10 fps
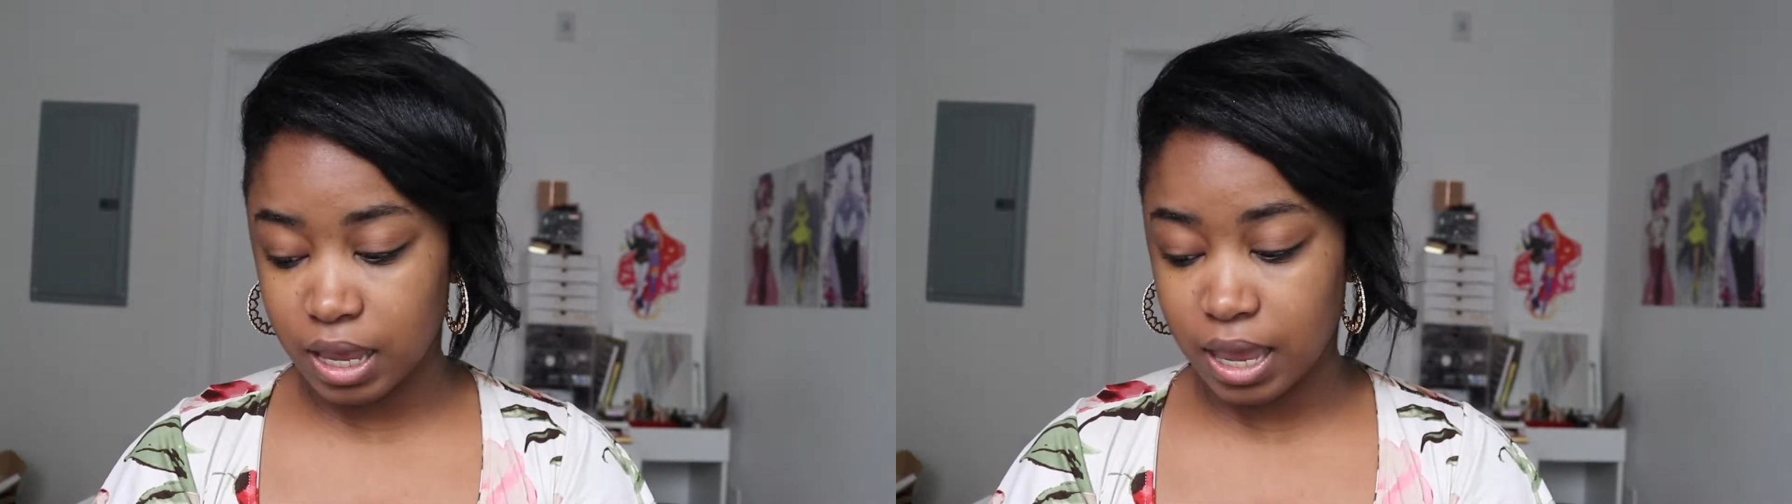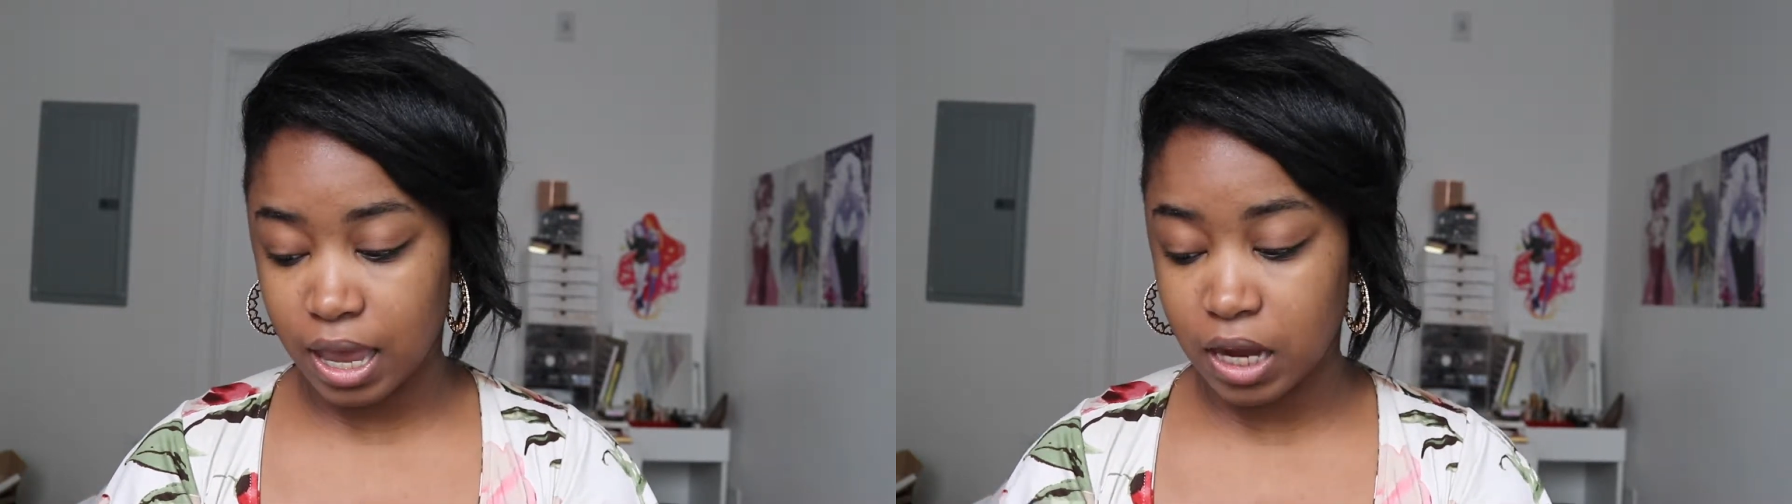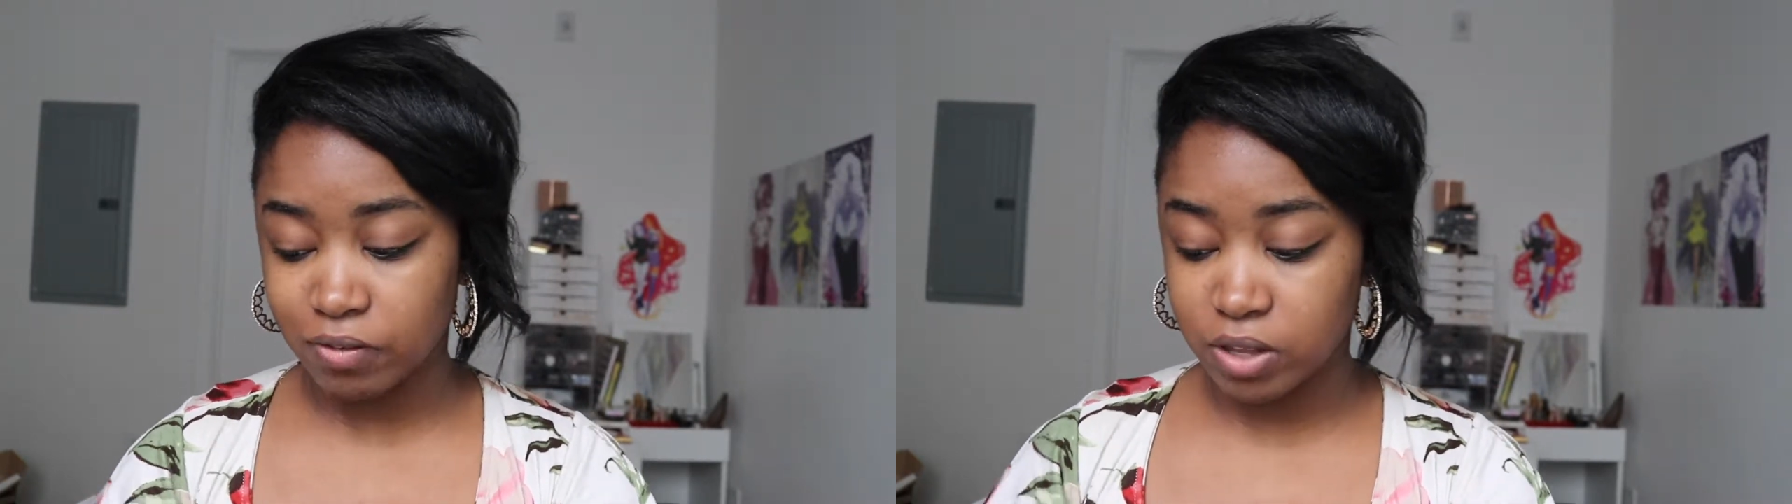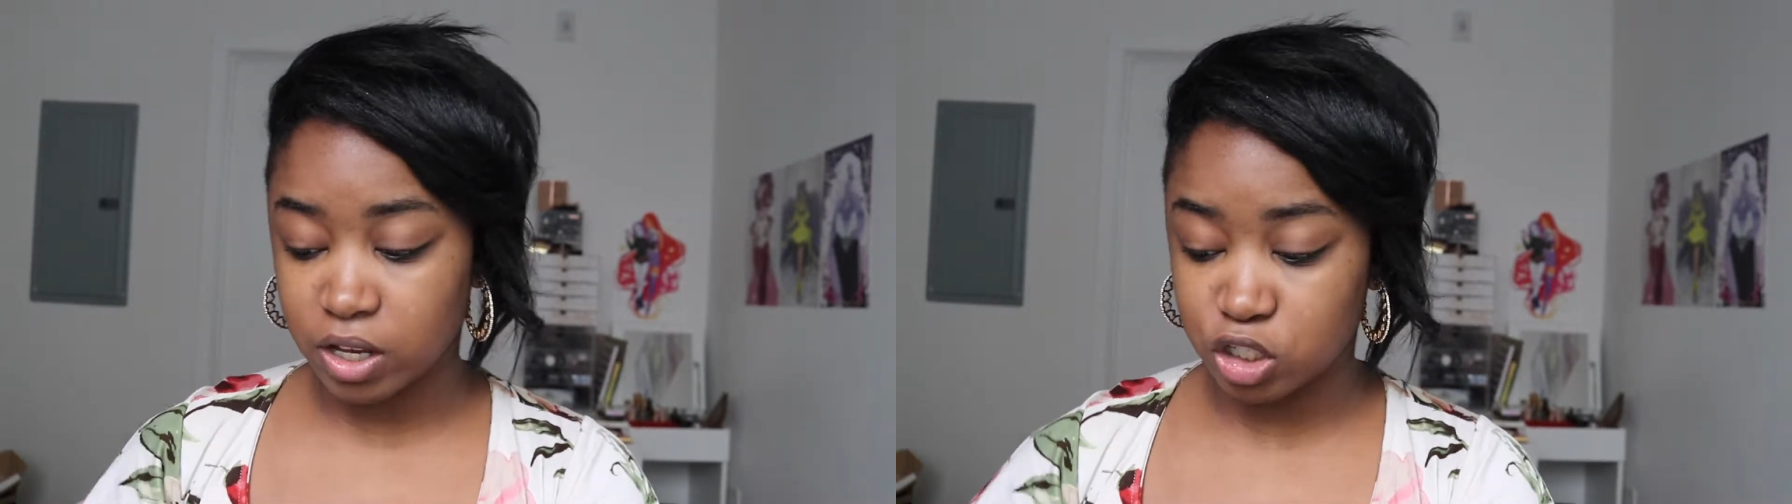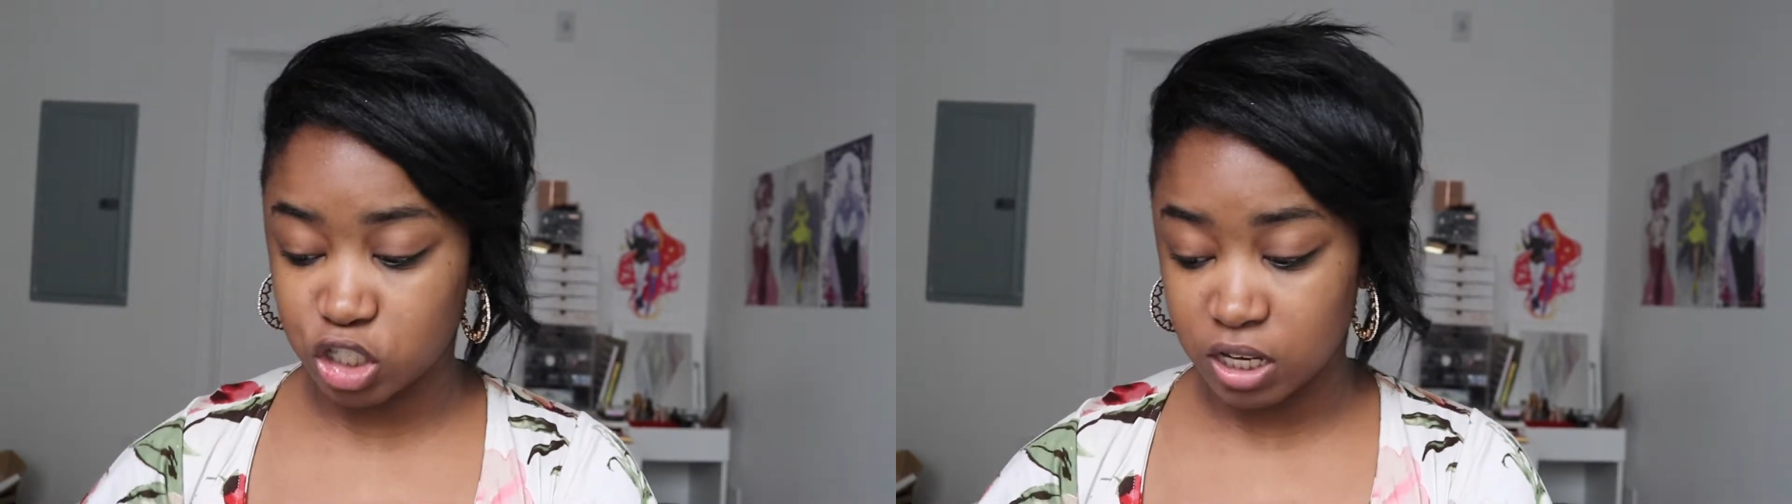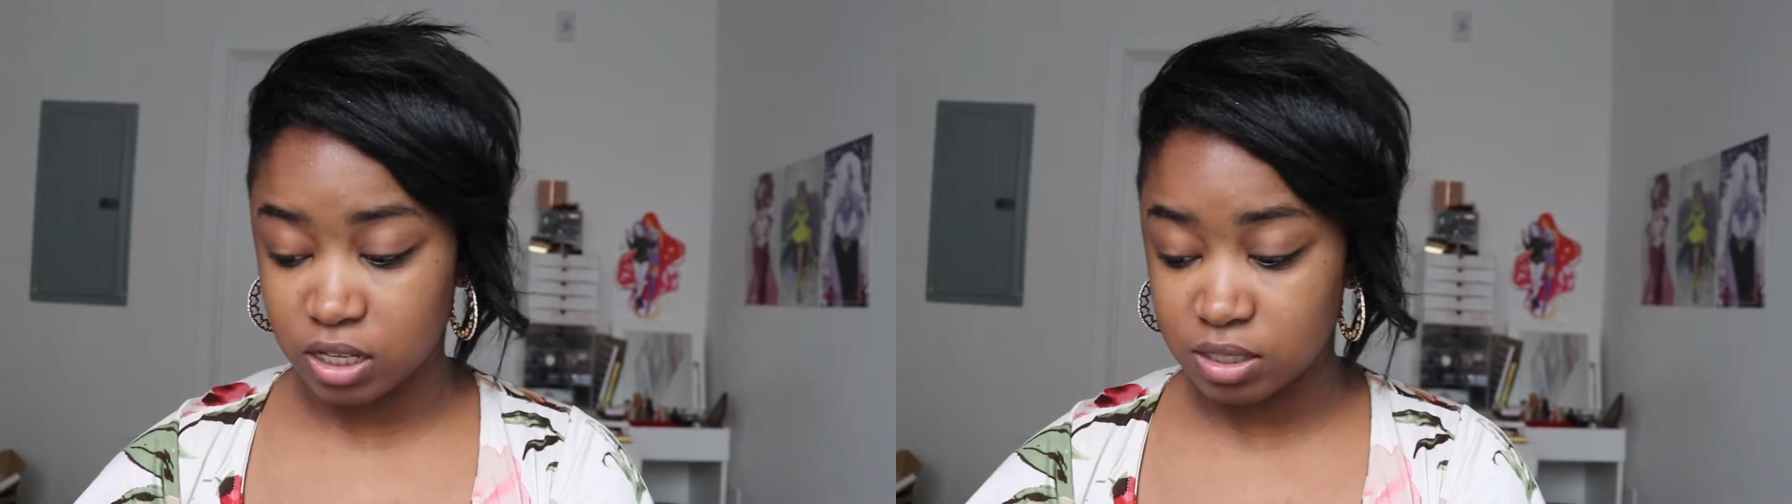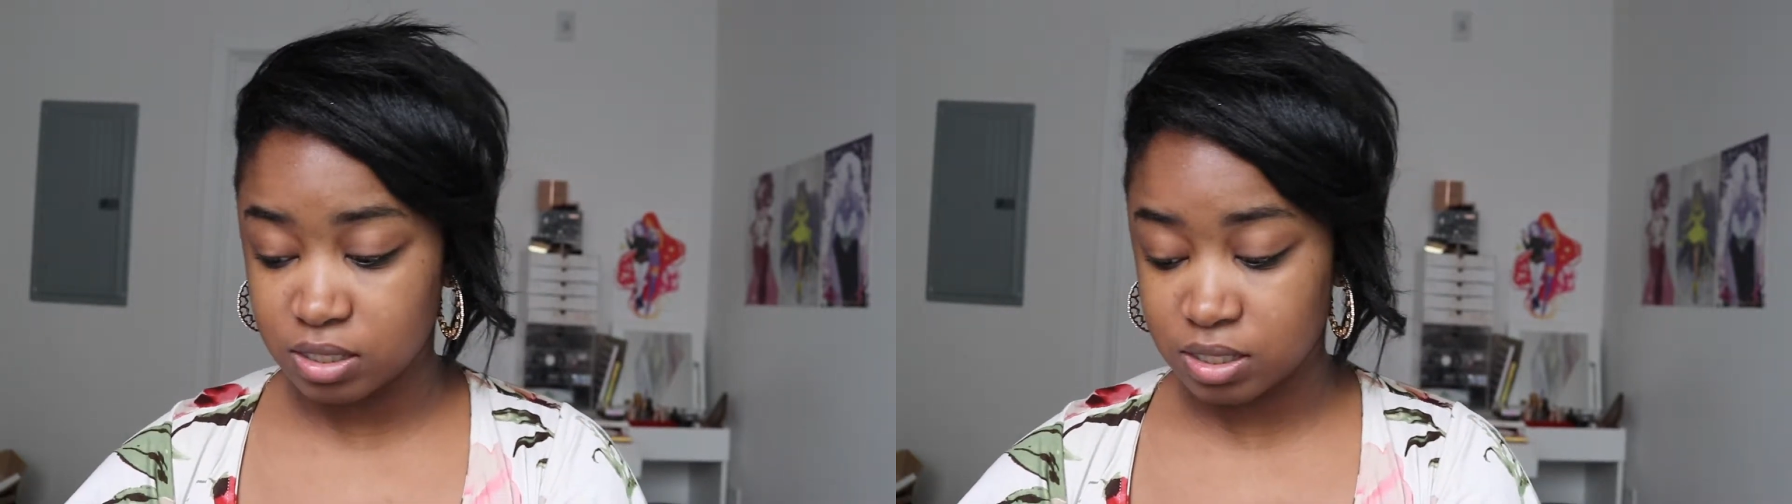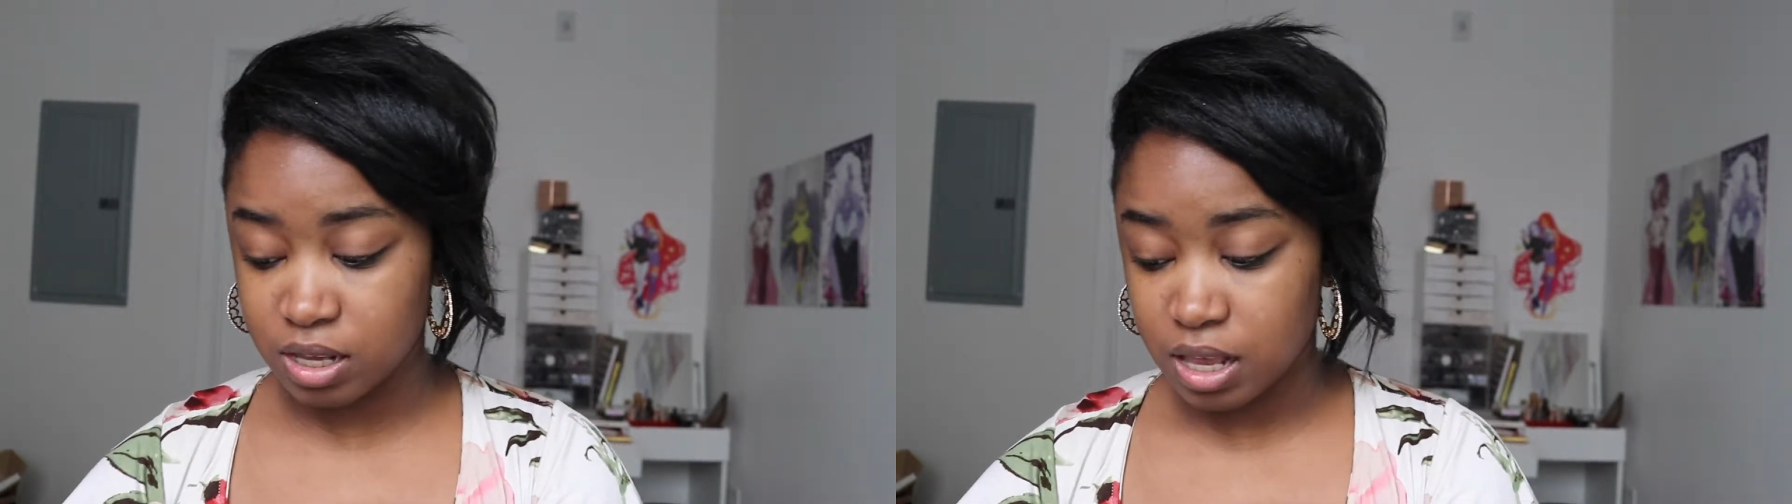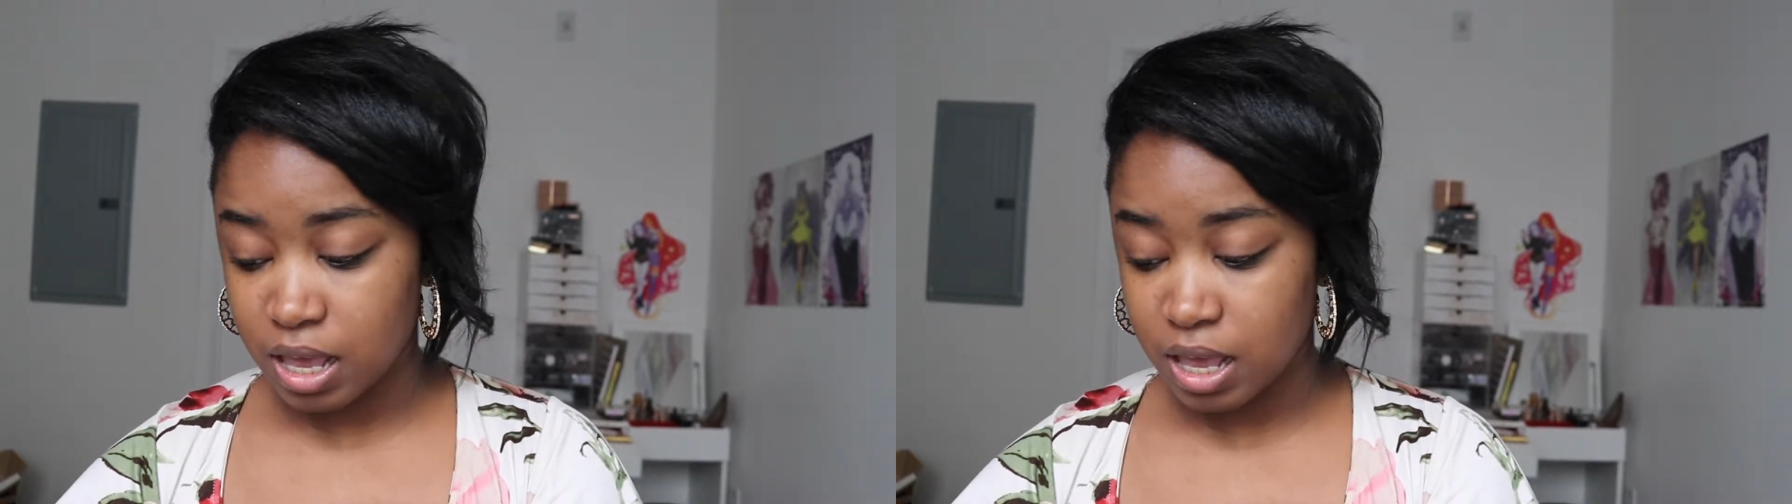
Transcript: a heck of a lot of shades.